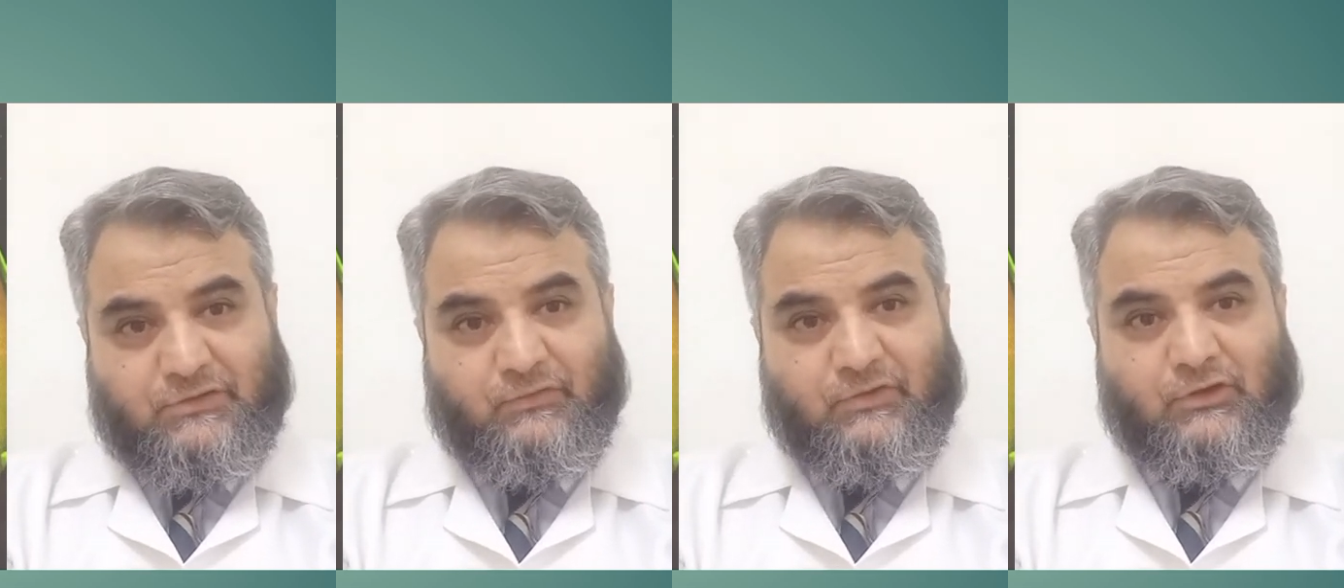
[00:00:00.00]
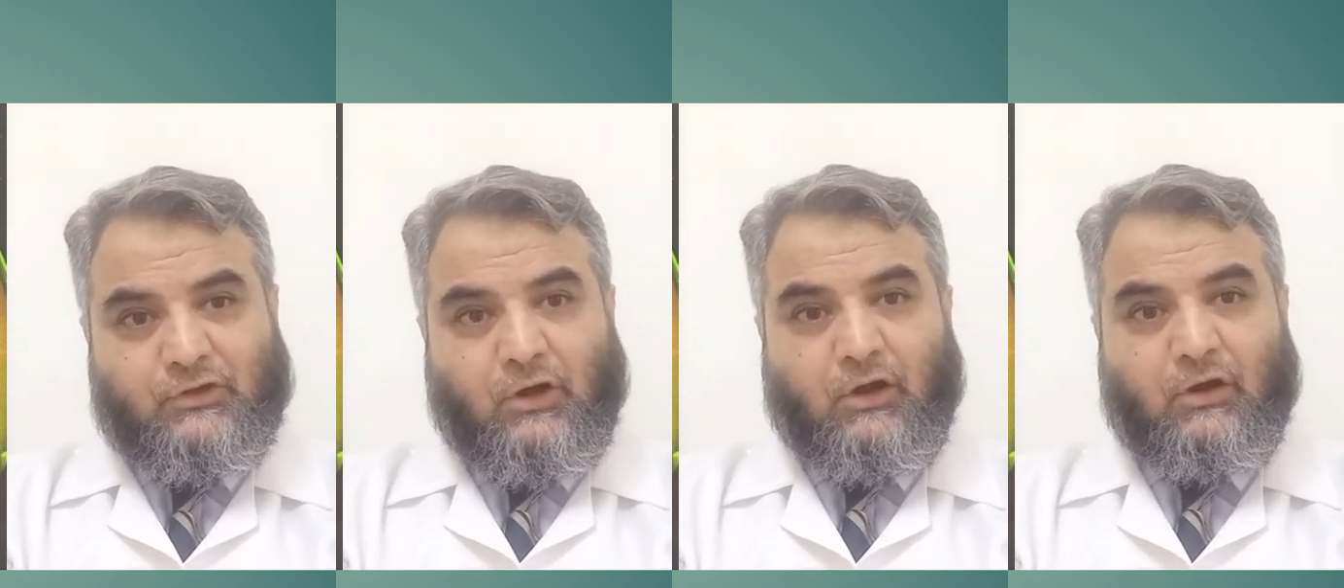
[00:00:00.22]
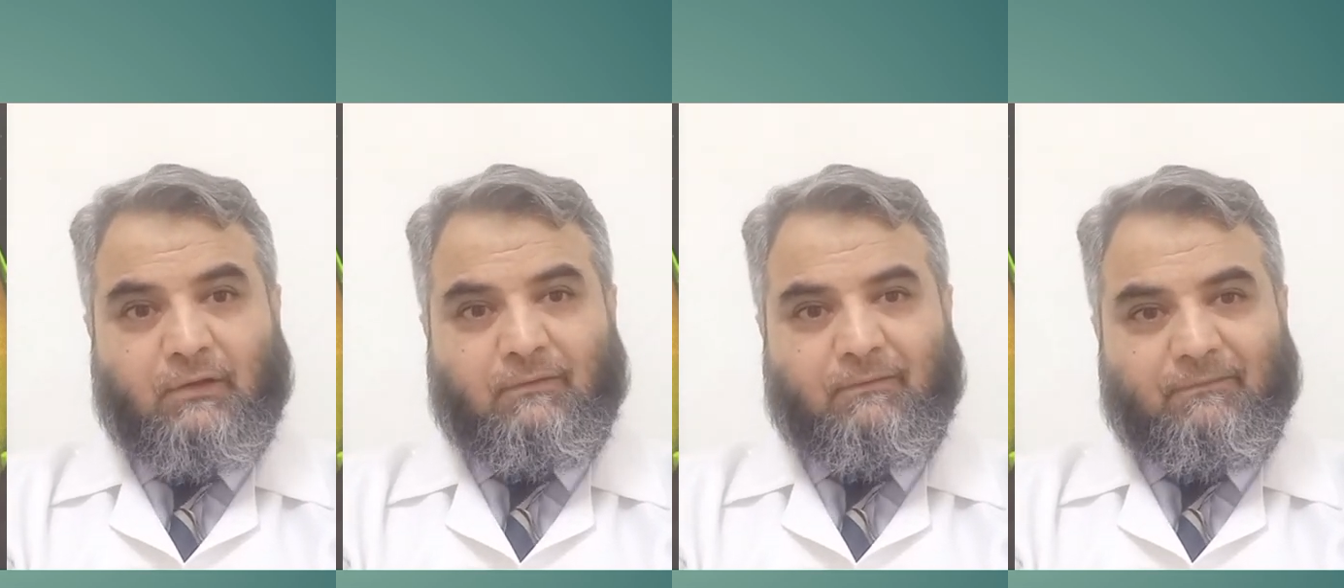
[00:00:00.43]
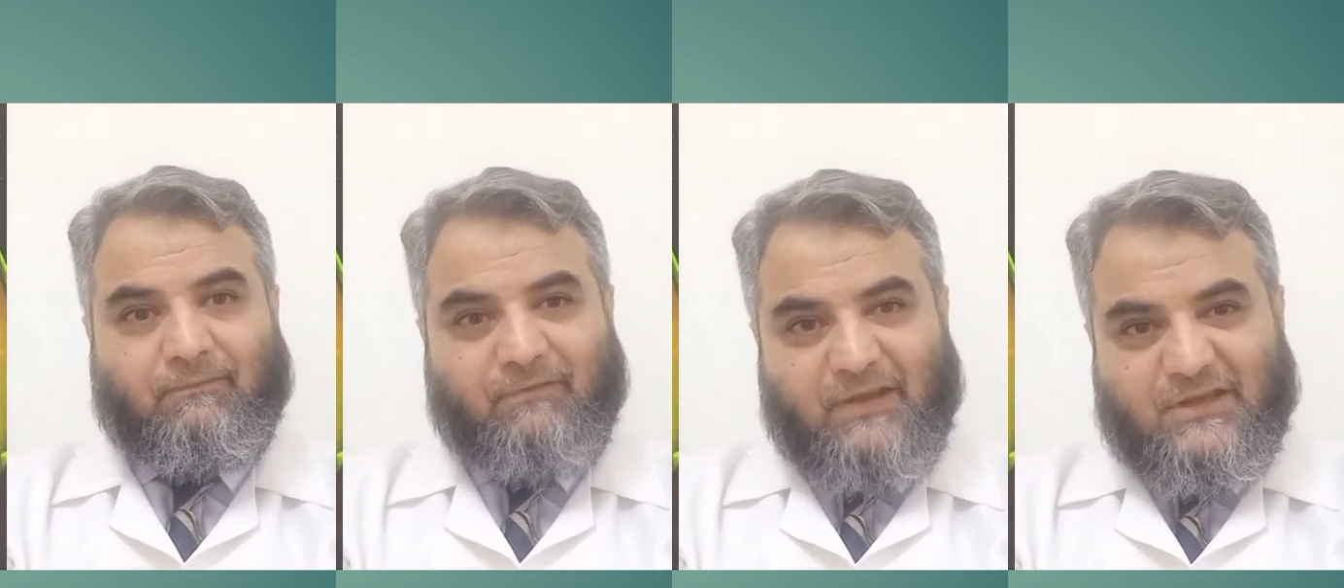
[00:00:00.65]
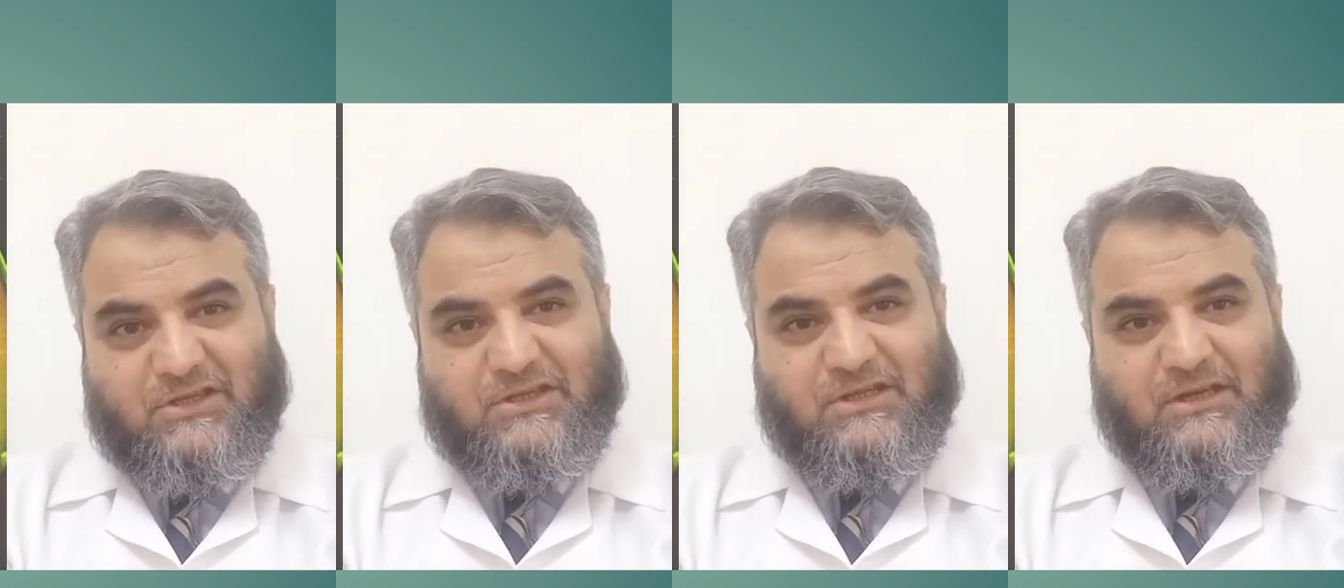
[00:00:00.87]
we call
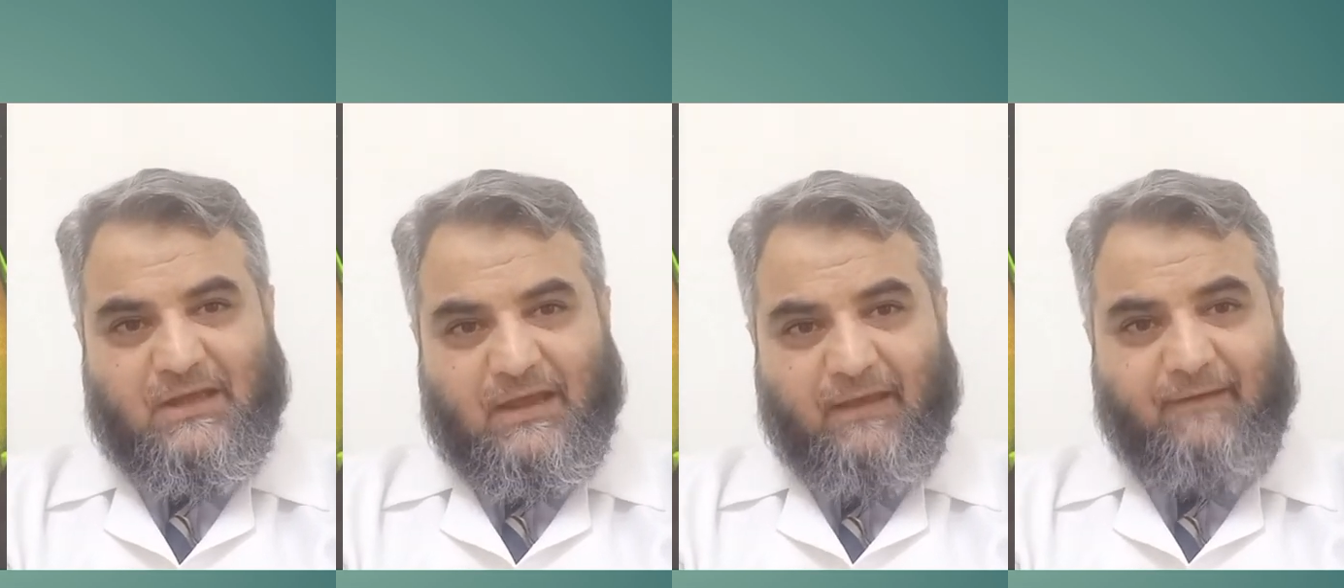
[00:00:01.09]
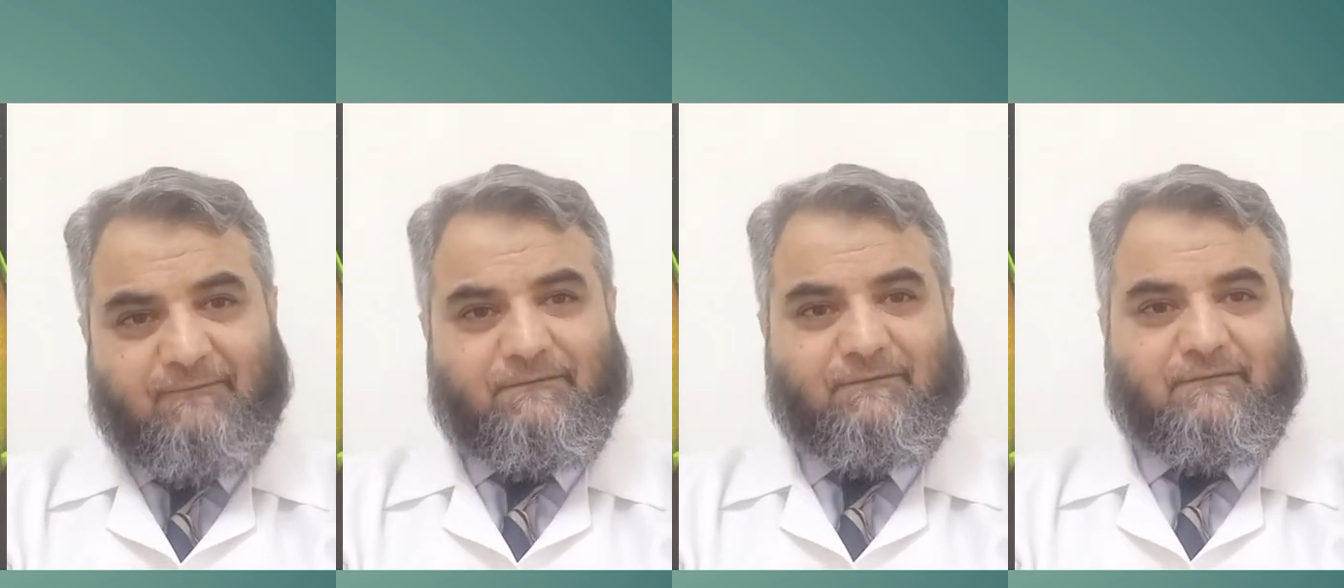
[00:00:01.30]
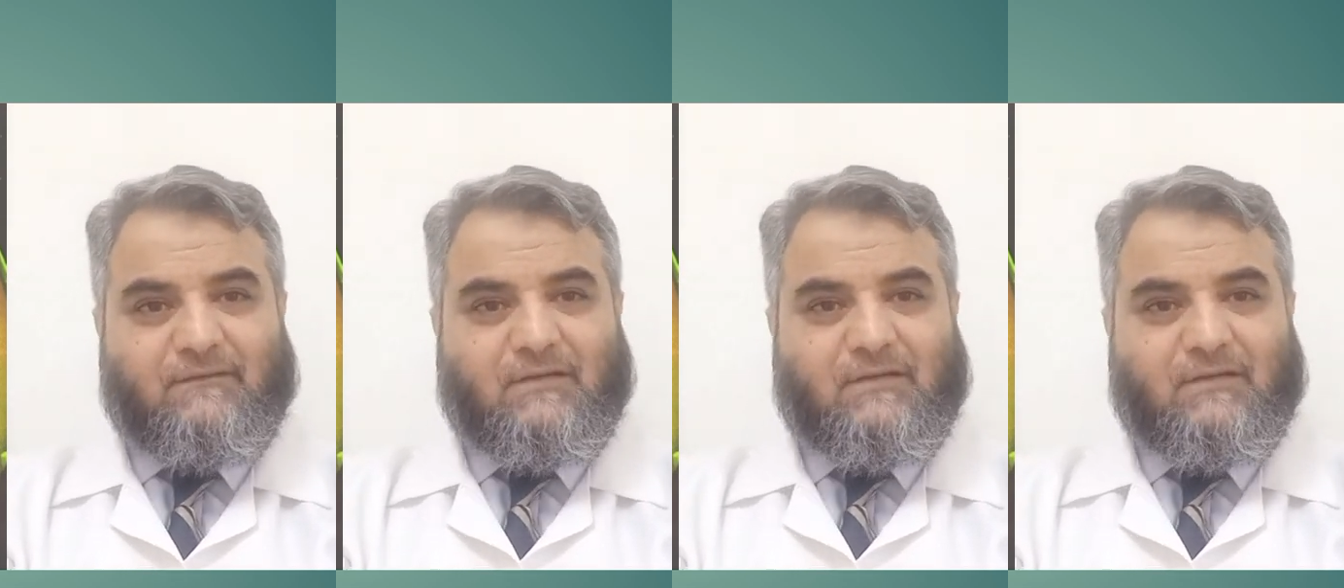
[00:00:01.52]
VEGF,